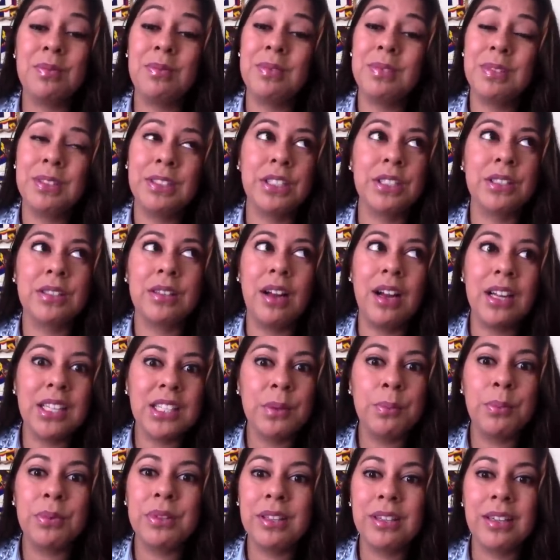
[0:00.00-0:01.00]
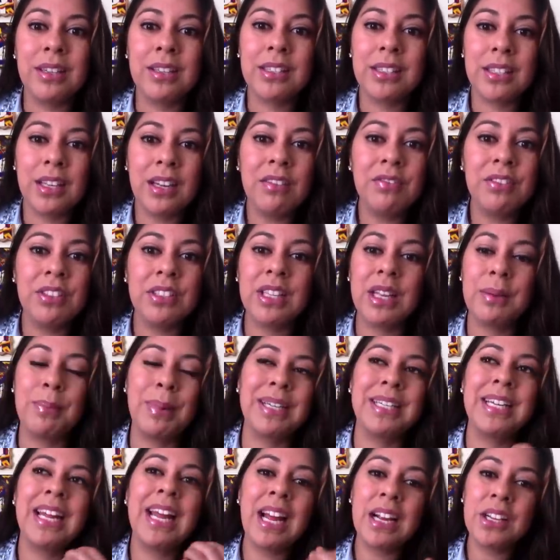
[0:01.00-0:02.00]
just awesome within itself, just that
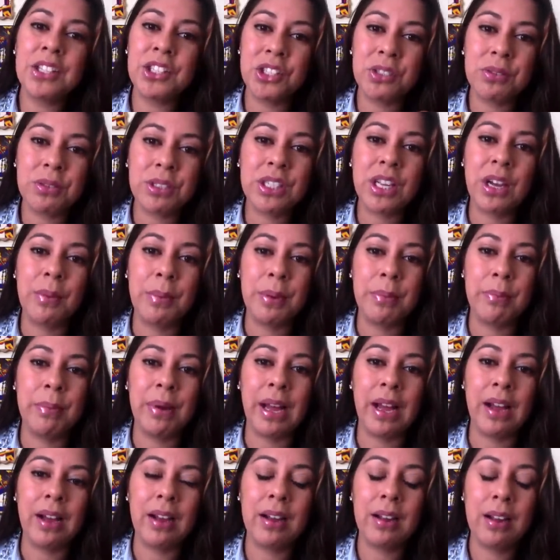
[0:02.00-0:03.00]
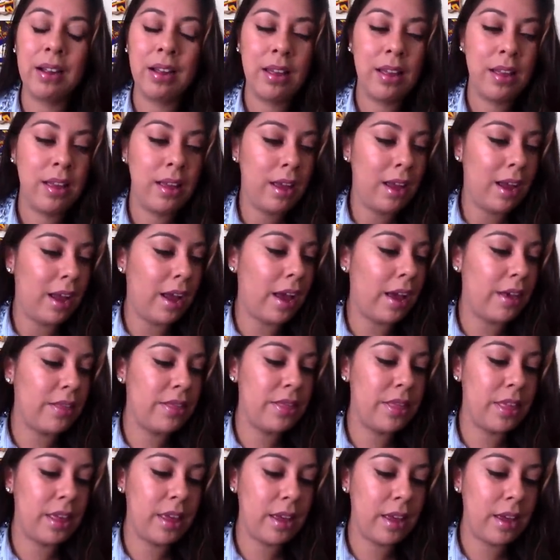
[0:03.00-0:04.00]
my texture was coming back.
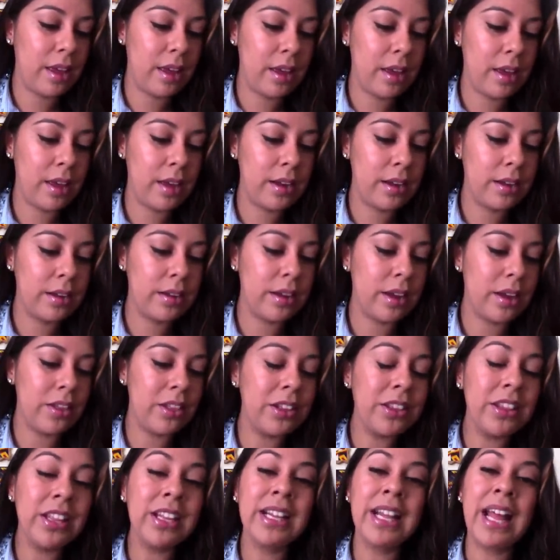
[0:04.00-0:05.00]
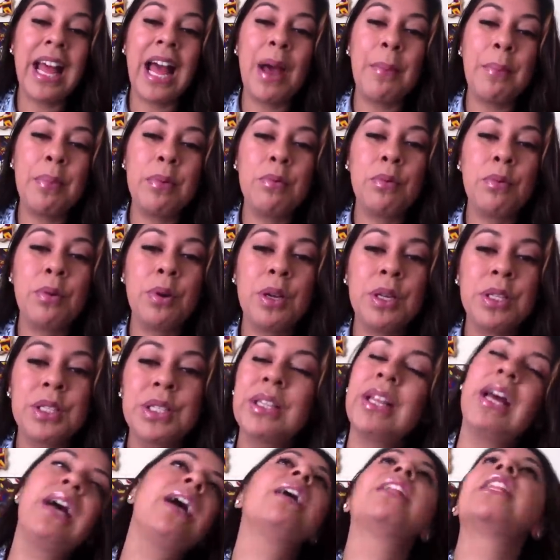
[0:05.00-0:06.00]
And then the other thing that happened was
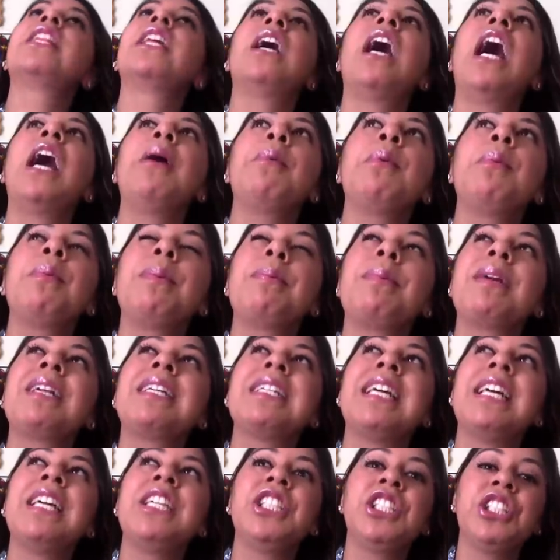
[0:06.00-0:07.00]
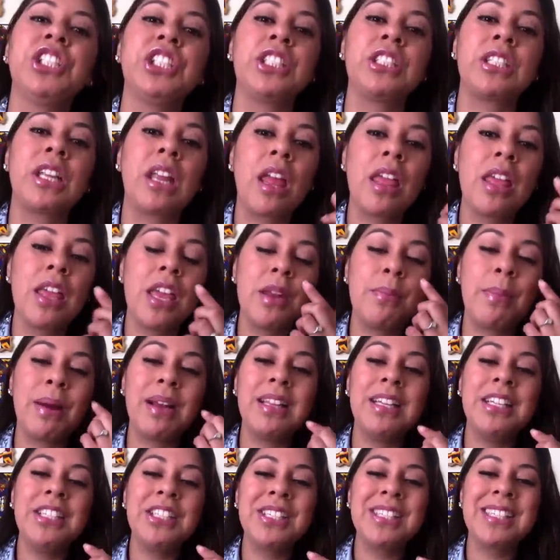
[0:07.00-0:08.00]
that the hyperpigmentation in my
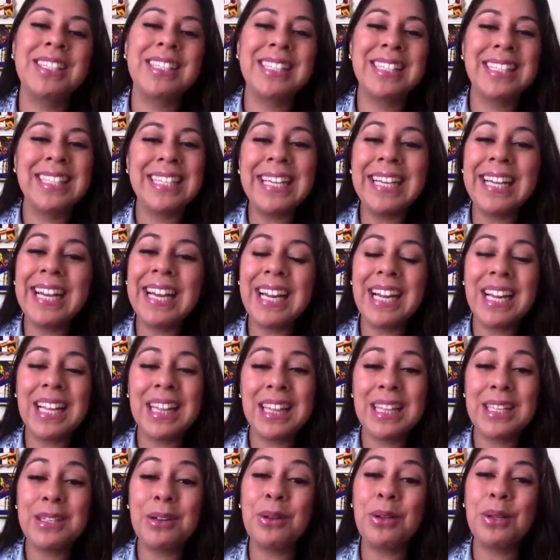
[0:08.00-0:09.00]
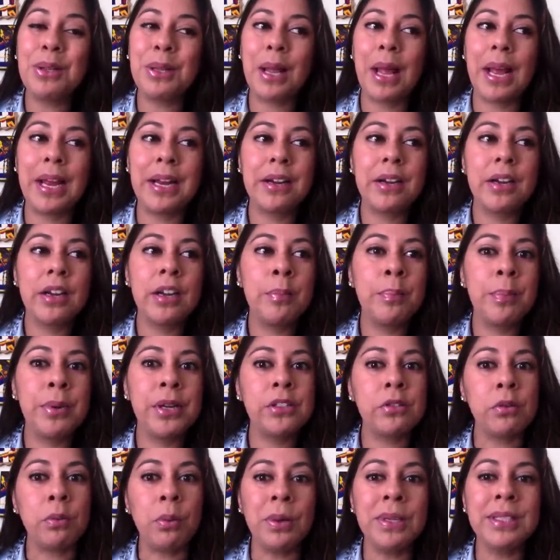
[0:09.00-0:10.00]
lesions did get a little lighter, but
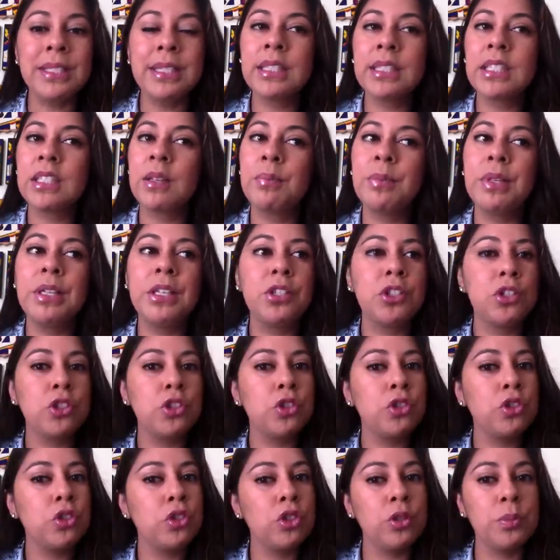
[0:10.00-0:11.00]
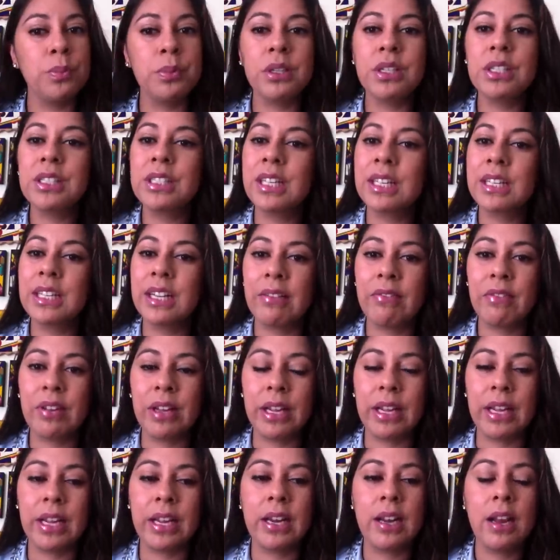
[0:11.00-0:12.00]
it wasn't something super
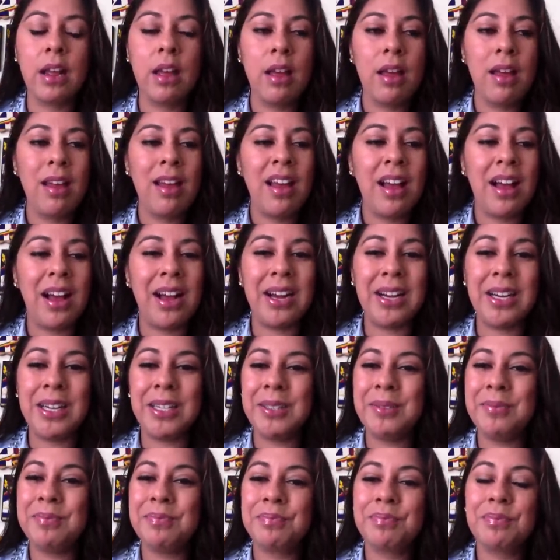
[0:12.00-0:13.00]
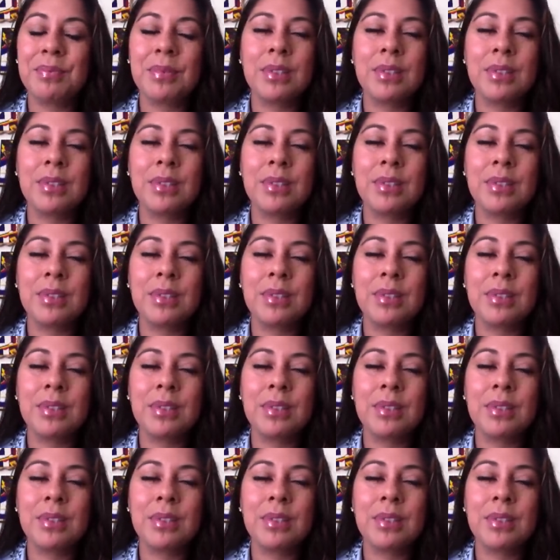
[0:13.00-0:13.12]
significant. Um,